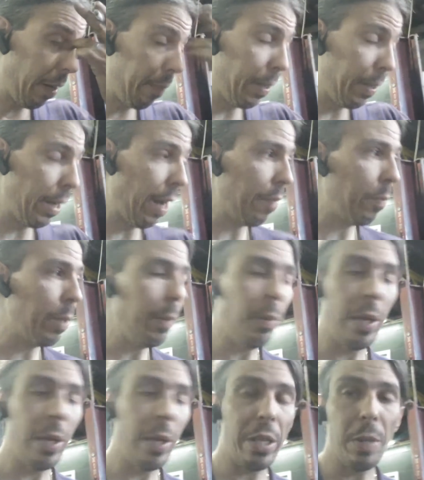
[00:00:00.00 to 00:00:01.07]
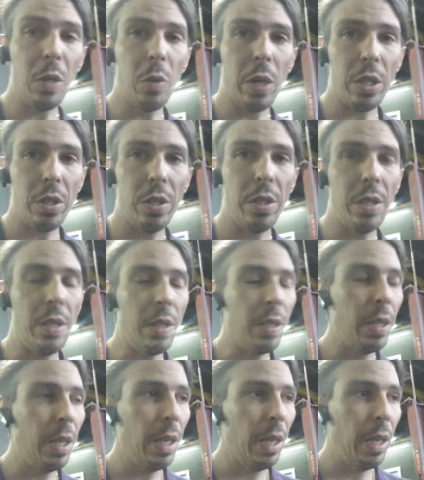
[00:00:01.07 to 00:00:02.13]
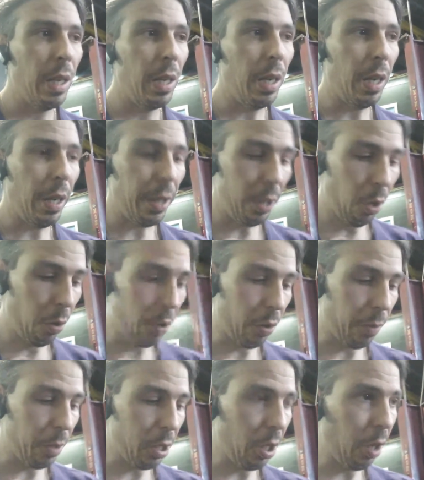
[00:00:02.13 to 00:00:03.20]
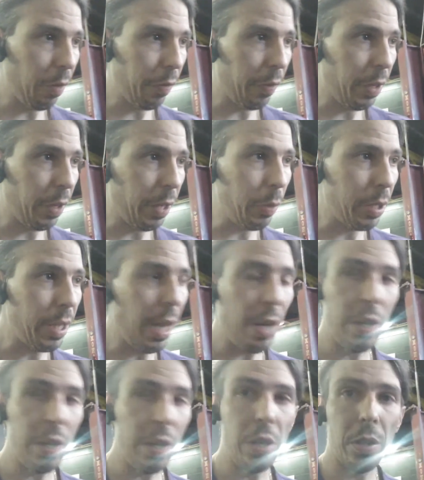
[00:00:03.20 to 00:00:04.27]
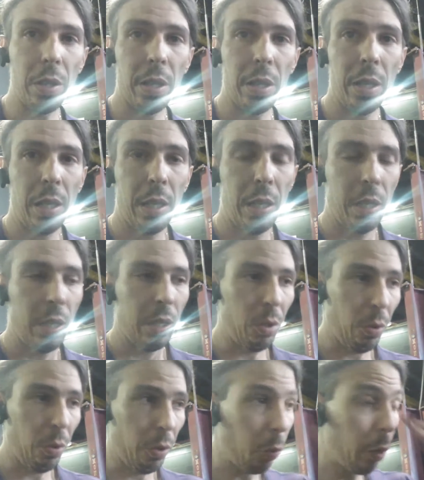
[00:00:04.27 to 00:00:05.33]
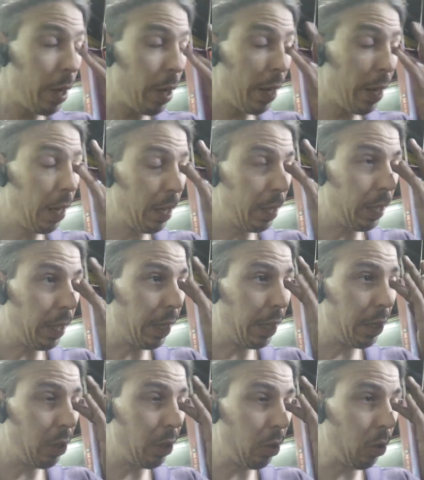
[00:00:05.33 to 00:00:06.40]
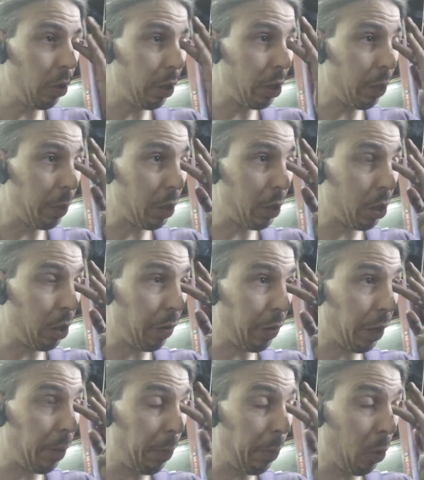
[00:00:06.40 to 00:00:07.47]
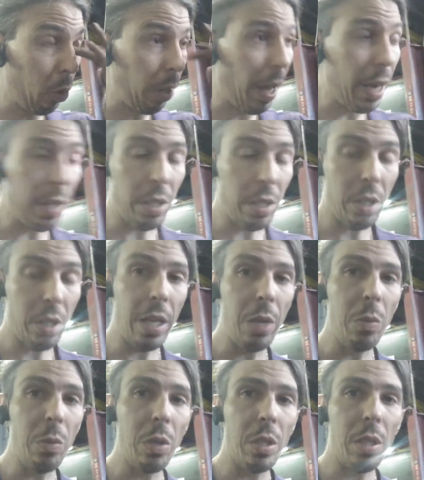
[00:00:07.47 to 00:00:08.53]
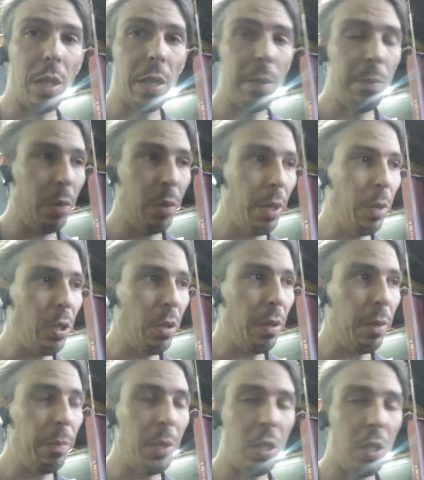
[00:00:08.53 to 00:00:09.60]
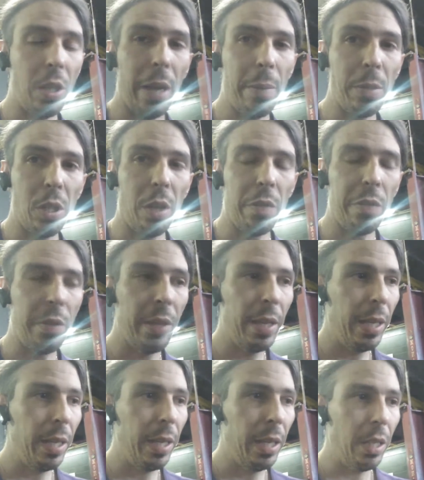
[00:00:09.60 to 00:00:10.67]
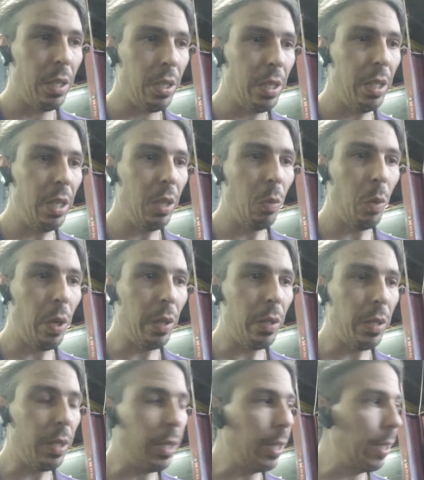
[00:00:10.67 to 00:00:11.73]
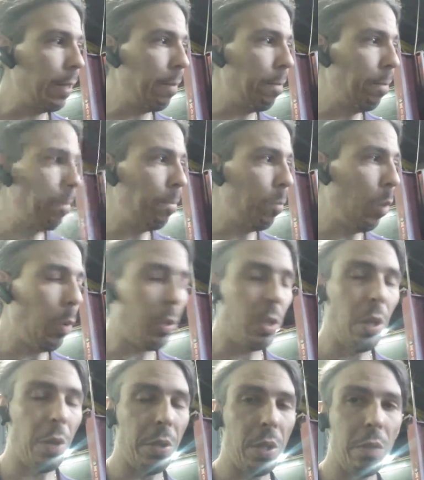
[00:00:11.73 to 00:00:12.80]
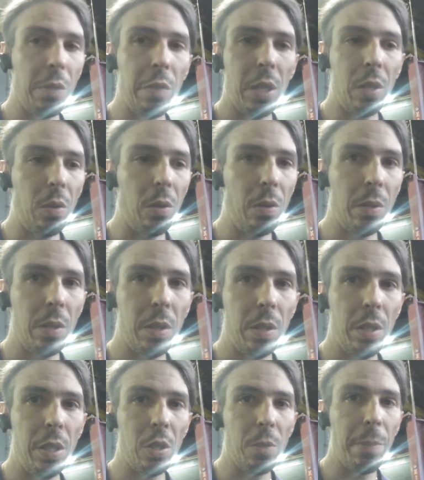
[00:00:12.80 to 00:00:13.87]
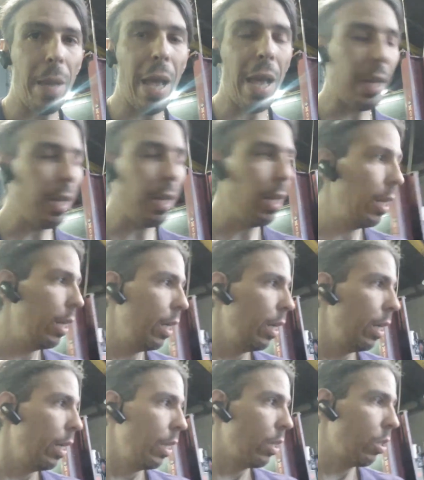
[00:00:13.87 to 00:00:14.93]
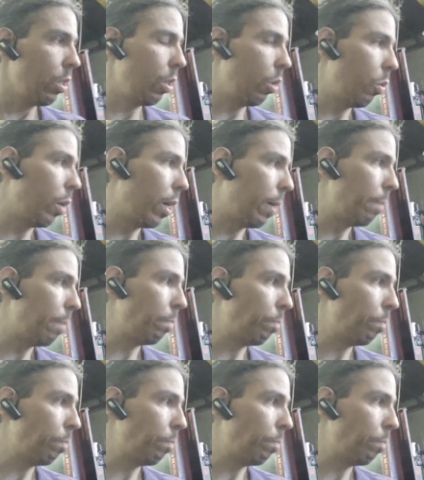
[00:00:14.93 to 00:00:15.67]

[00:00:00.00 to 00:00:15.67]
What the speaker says: been having people ask me questions, and the owner himself was down here during the week. Took a look at some of the stuff that I pulled out of this thing, and he was pretty much beside himself, seeing what was done to the vehicle years back. So